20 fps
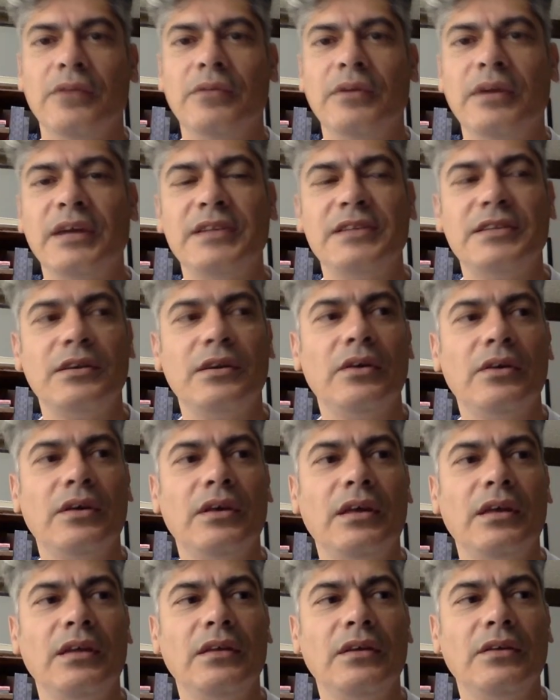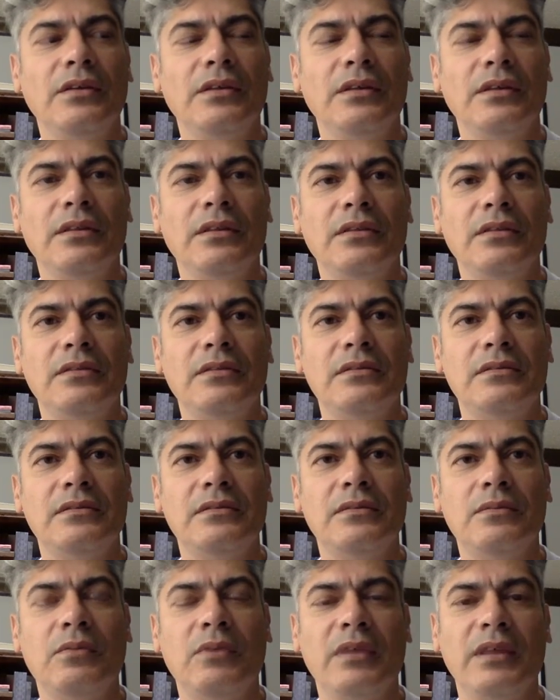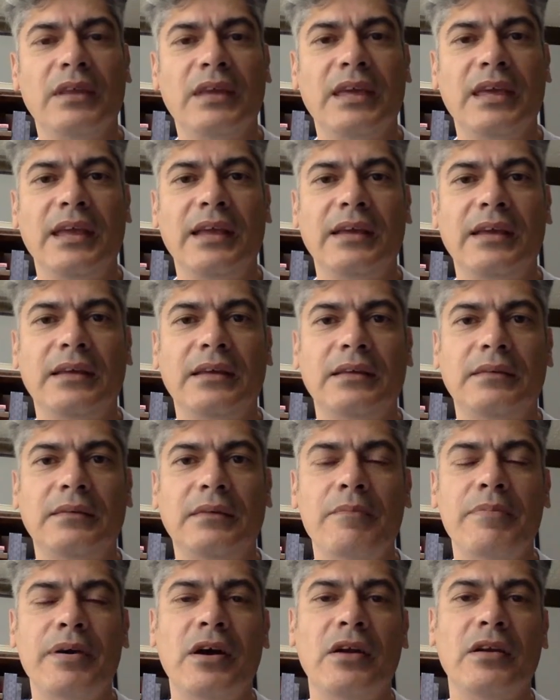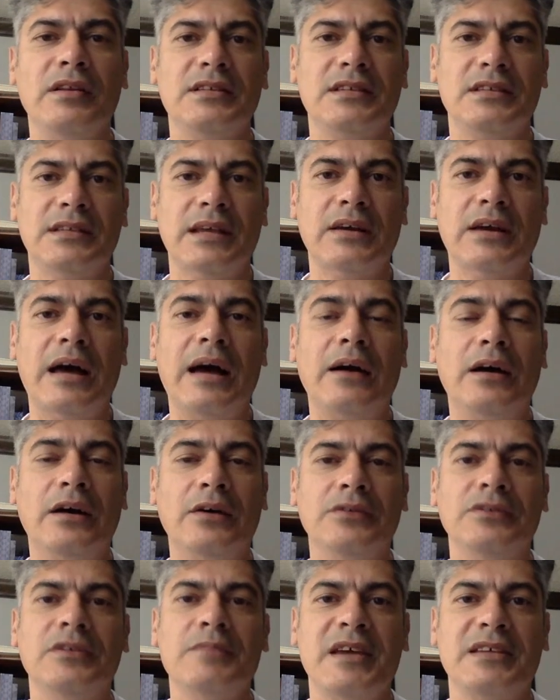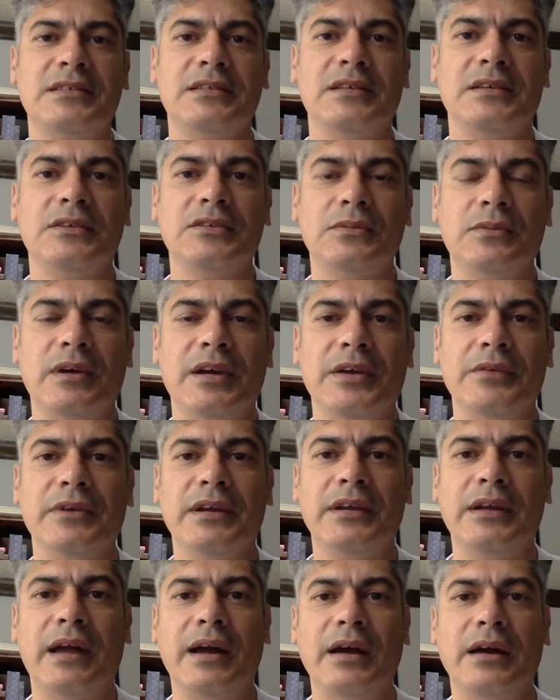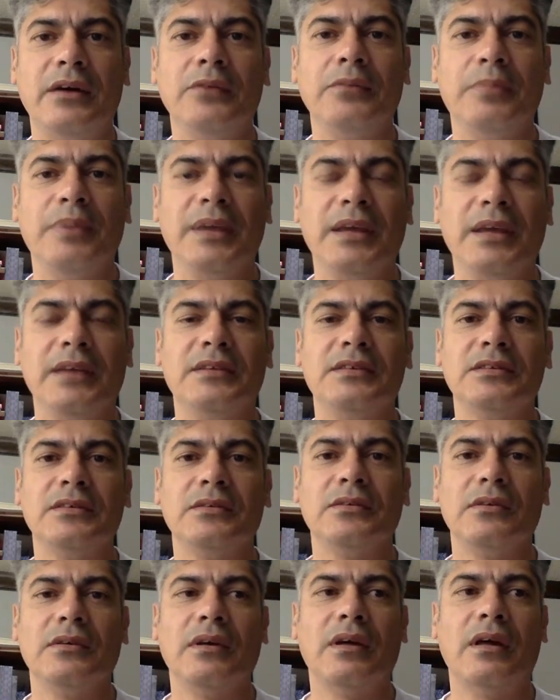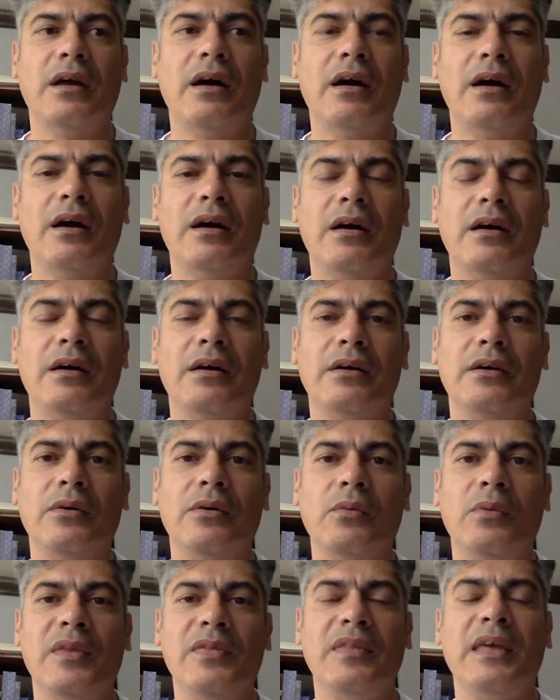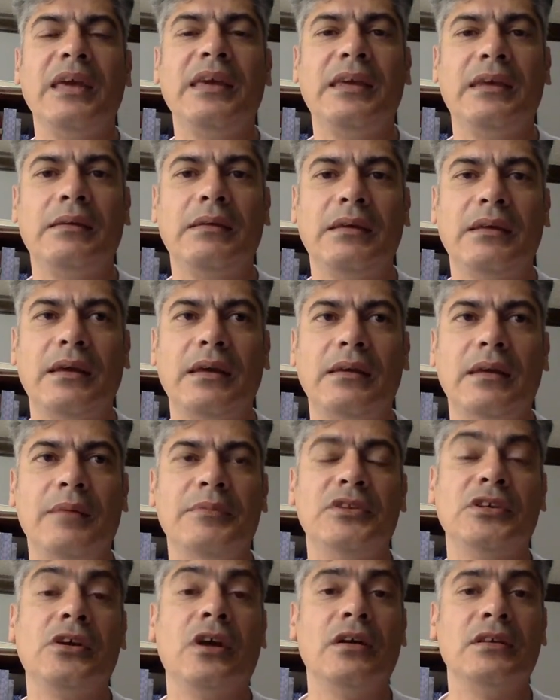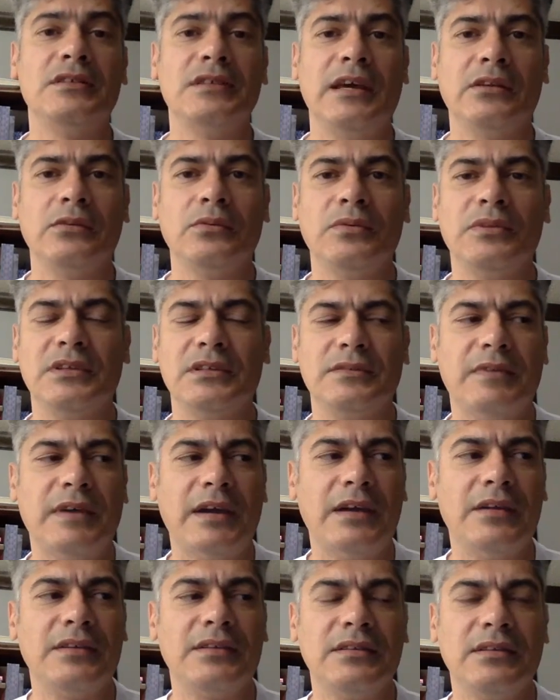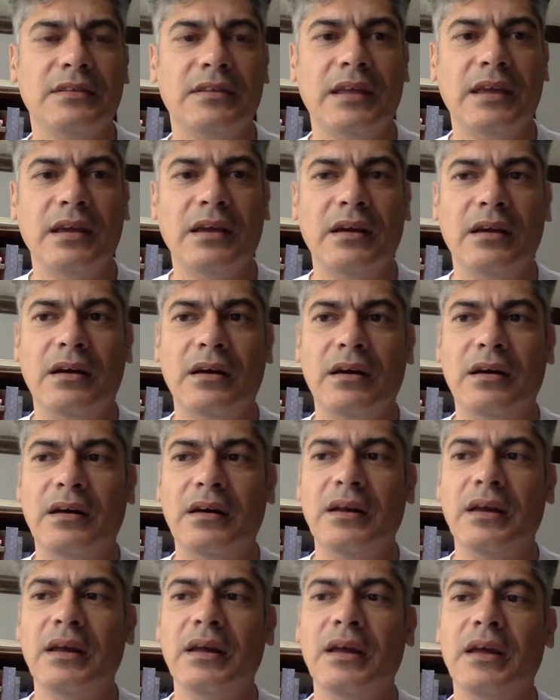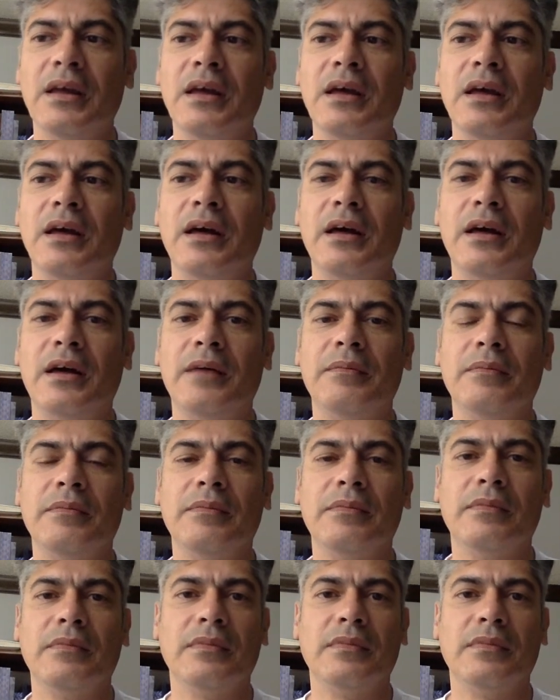Right. So, you know, one of the key components is our own domestic swine, right? Our own pigs, are when they come into contact with this virus, they are, the